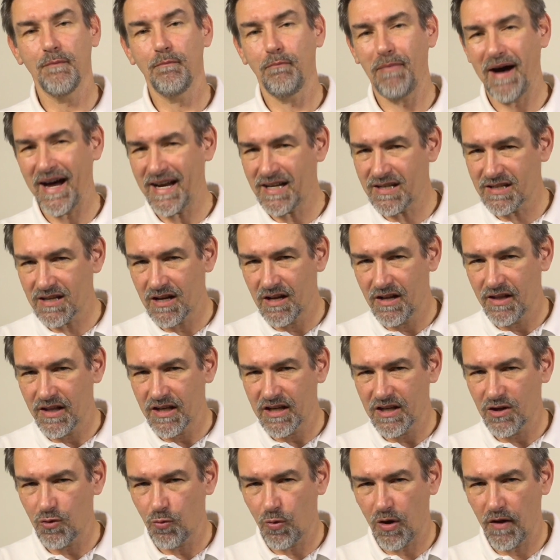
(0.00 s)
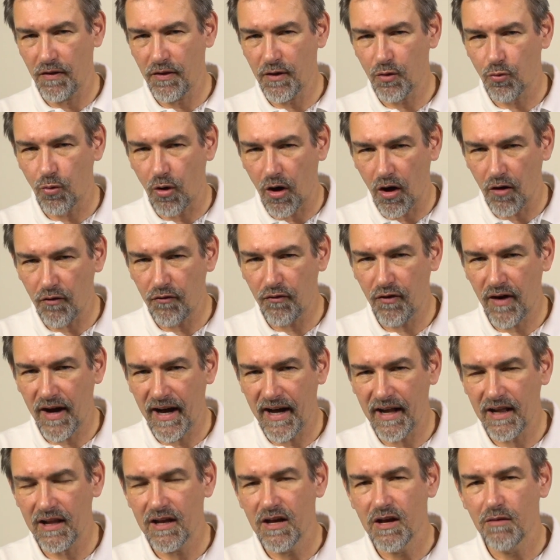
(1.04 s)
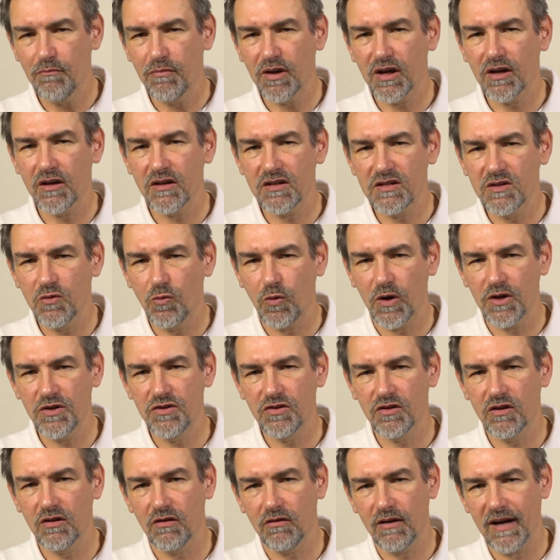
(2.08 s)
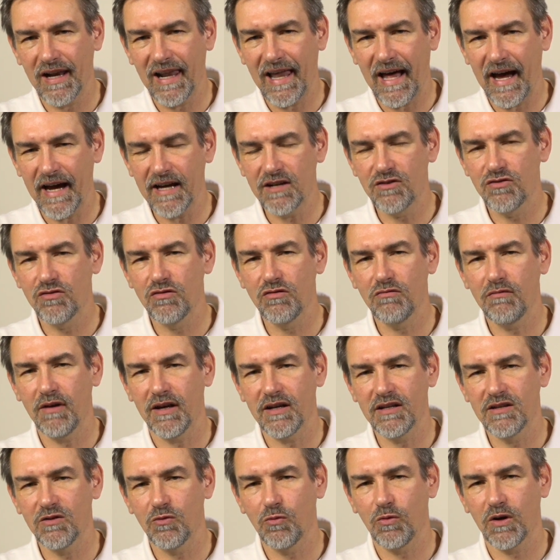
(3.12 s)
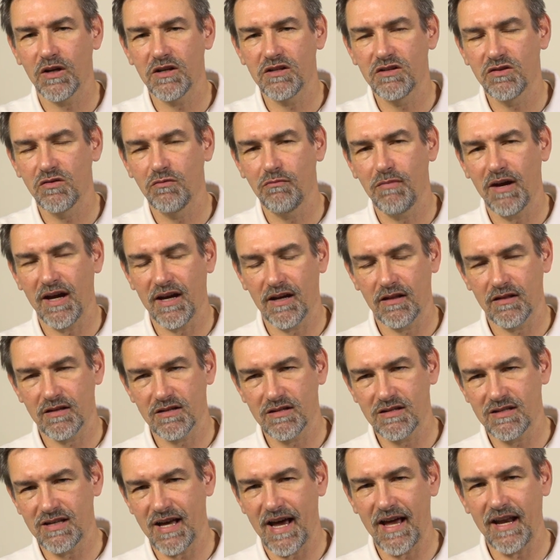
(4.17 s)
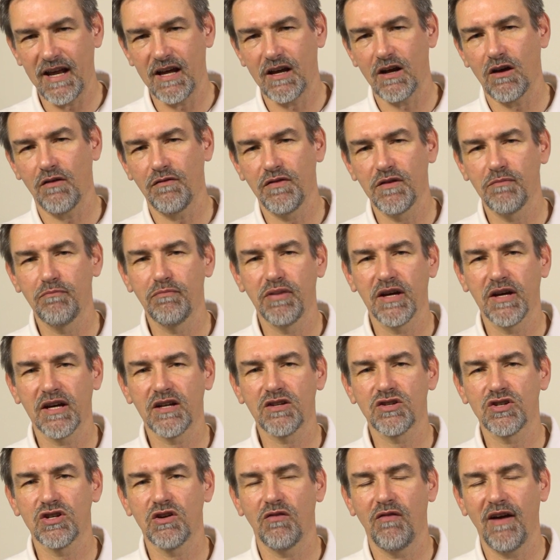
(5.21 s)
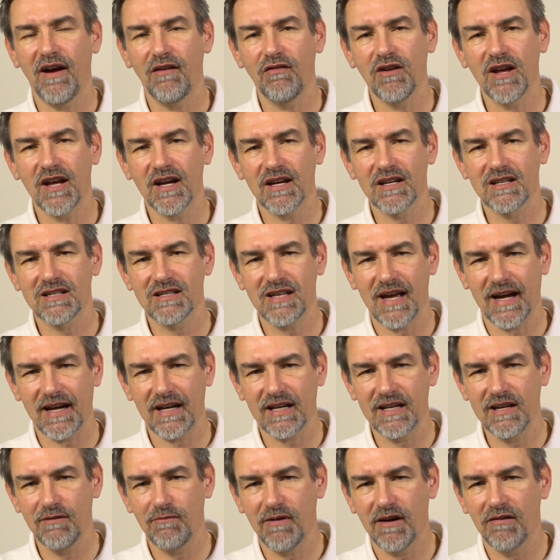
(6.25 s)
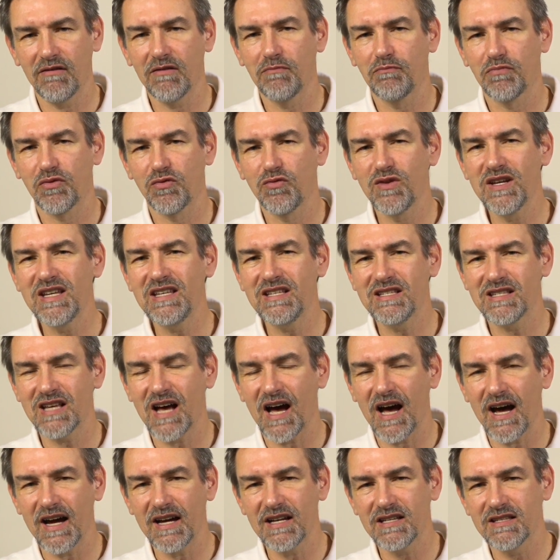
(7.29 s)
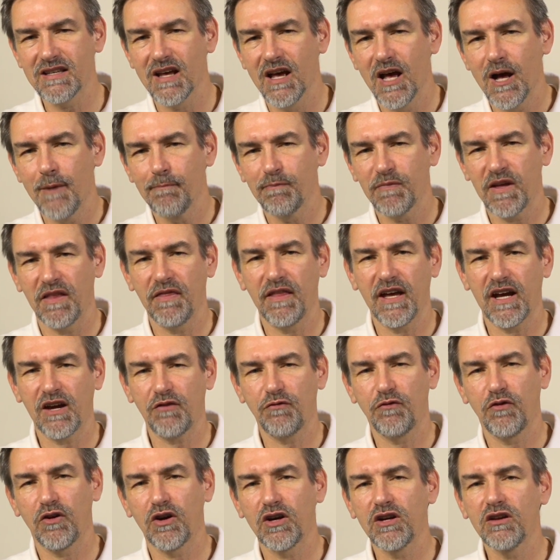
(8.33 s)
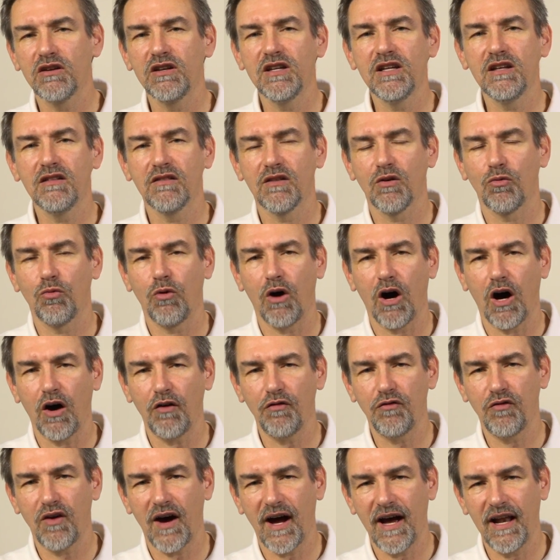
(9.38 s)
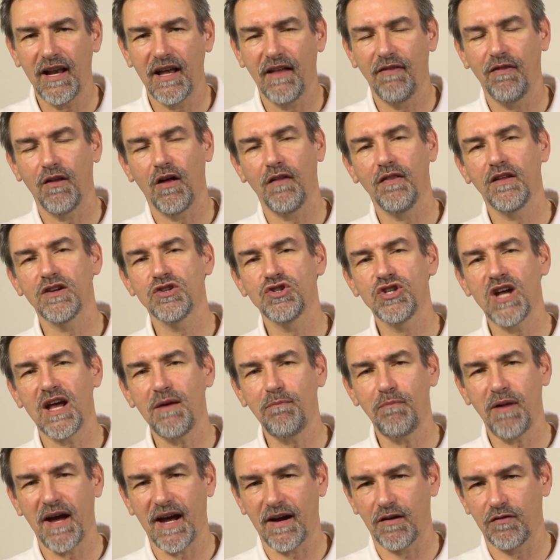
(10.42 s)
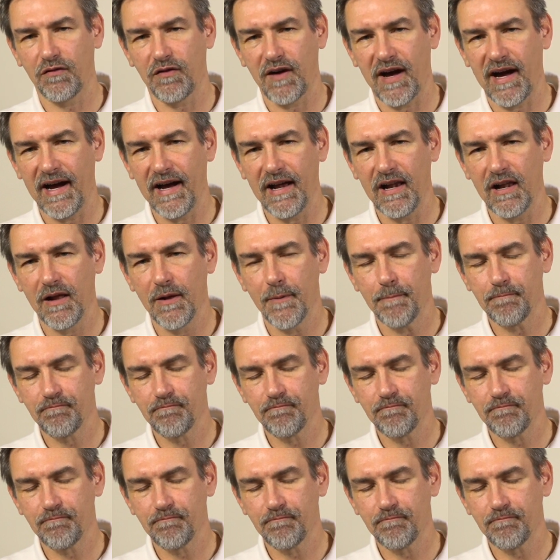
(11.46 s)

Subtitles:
But you want the RAW file because you want to go in Lightroom and you want to make the setting of the picture very exactly, very precise, and therefore you need the RAW file and not the JPEG file.